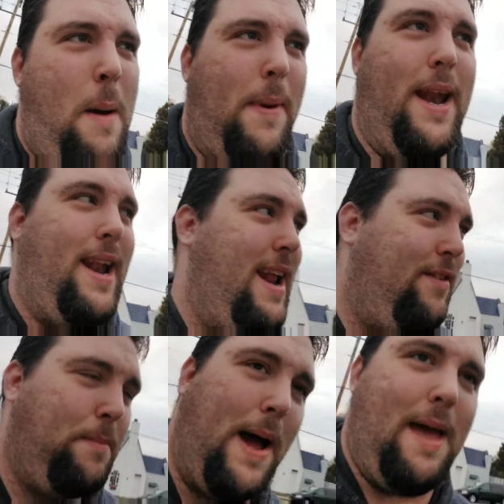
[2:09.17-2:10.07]
but I didn't have
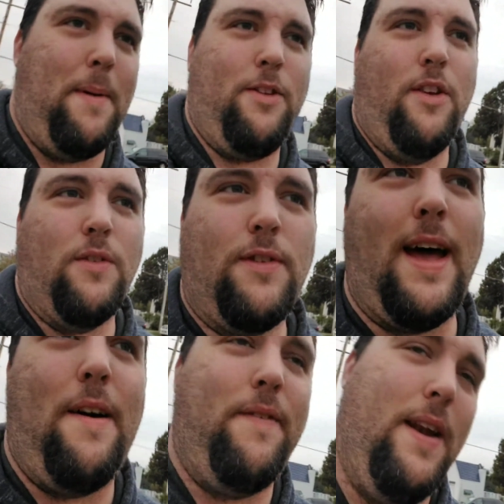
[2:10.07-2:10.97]
to buy a bunch of new
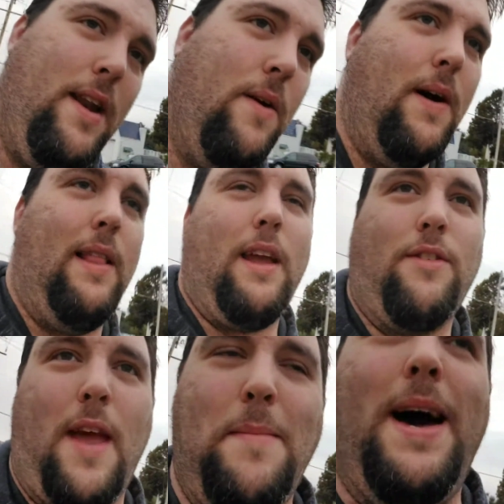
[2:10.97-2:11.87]
stuff. And
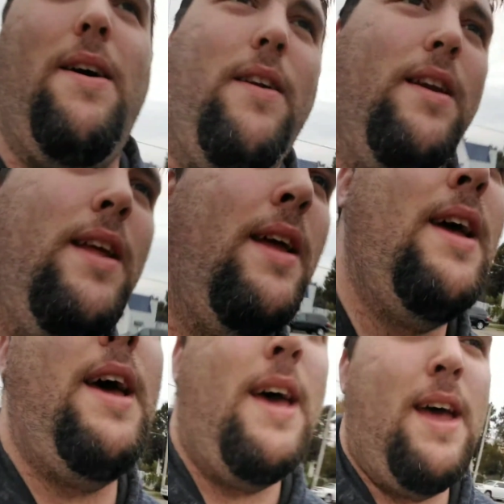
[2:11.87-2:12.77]
links came out and
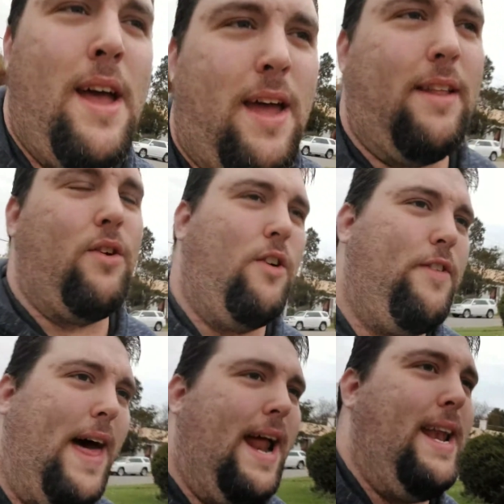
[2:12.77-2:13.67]
kind of torched
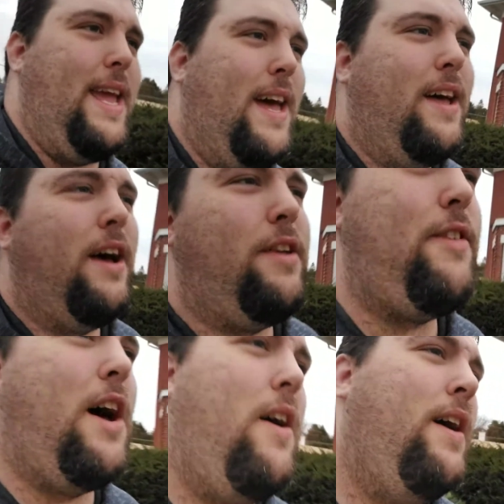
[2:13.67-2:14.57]
that idea.
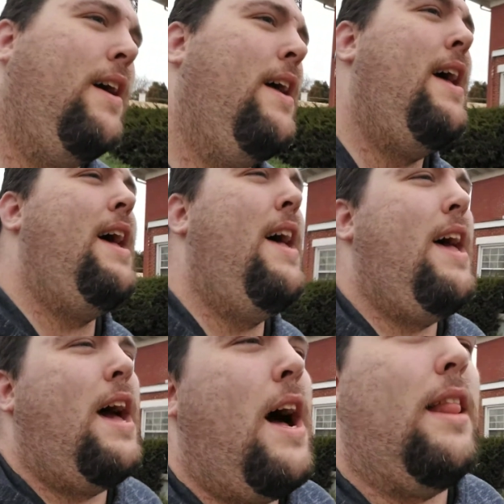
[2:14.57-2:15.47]
So
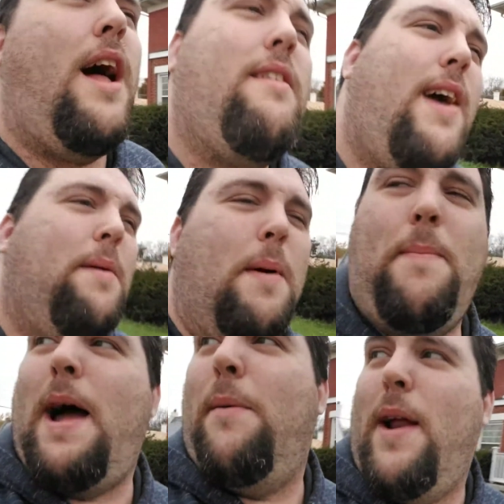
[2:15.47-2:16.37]
a long time went
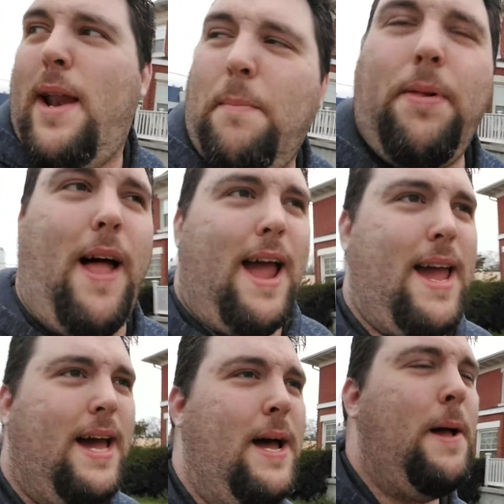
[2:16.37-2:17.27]
by where I didn't play,
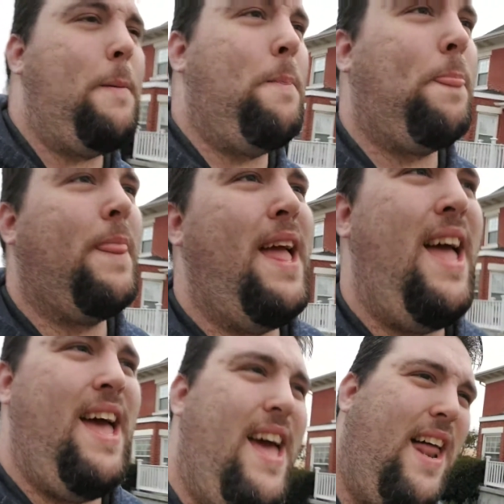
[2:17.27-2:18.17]

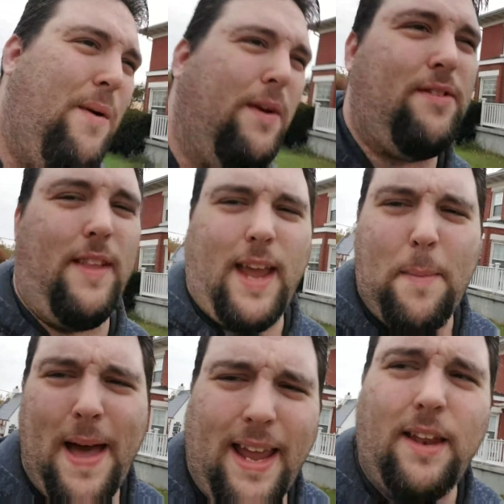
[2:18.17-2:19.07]
and I recently got
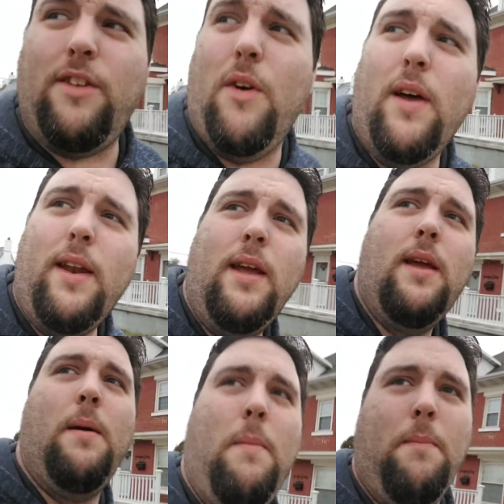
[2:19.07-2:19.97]
back into it,
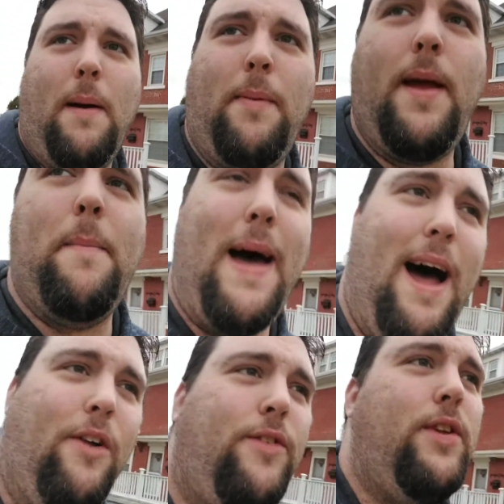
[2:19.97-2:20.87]
probably
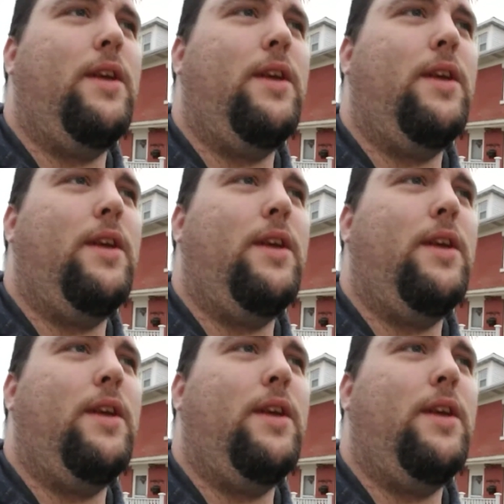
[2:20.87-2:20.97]
about